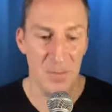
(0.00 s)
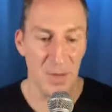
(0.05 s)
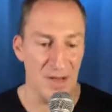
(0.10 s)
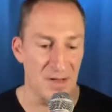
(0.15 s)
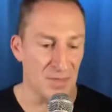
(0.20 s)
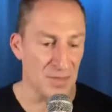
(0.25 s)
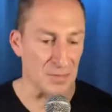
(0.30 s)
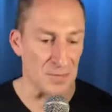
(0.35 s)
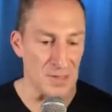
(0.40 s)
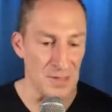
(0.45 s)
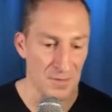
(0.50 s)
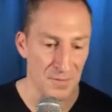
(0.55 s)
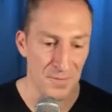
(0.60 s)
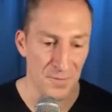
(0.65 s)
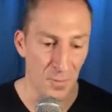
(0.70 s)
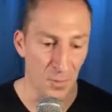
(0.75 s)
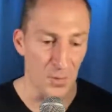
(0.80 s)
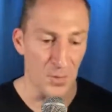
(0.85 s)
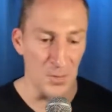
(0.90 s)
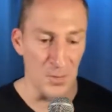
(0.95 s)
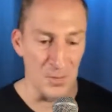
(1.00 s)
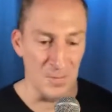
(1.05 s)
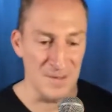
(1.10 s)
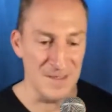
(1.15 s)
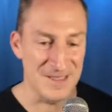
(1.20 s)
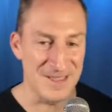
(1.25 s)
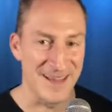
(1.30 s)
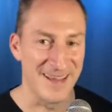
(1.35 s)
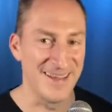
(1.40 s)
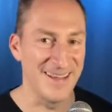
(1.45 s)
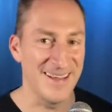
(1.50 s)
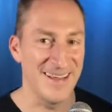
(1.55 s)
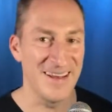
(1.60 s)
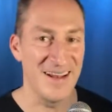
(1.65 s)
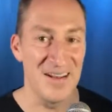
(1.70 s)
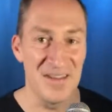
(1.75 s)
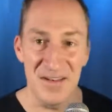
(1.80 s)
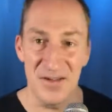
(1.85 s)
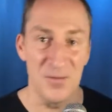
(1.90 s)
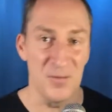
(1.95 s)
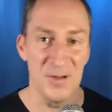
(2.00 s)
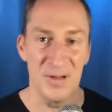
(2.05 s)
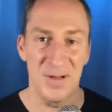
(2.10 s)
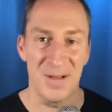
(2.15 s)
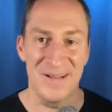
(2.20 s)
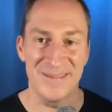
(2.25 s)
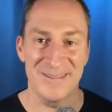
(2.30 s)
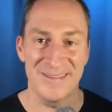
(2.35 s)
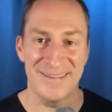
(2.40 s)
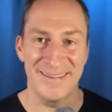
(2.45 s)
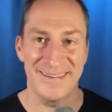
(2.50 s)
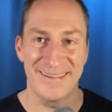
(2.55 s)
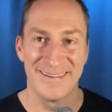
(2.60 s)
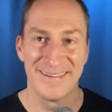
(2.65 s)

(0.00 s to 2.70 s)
like 3 or 4 movies, and I didn't realize it.